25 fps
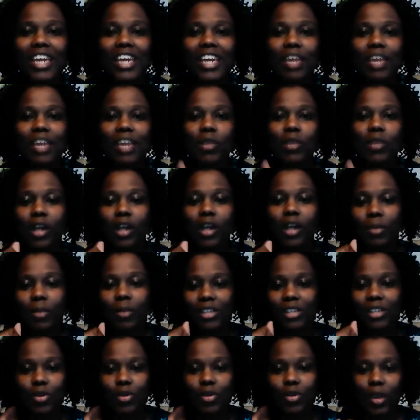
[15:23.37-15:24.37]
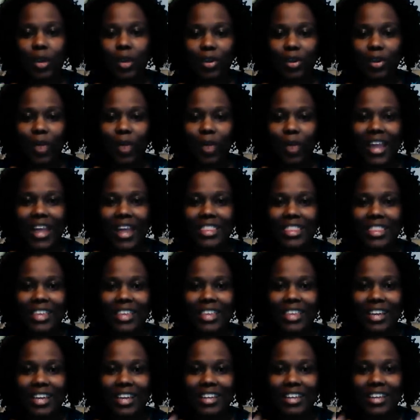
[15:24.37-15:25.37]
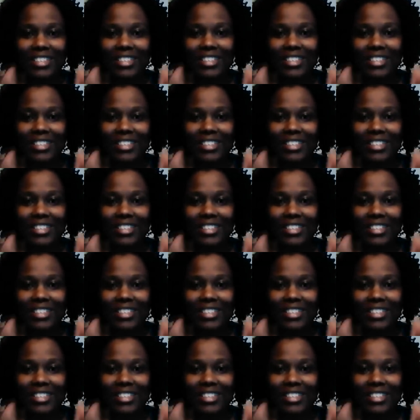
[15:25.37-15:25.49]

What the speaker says: We're going to be doing great things in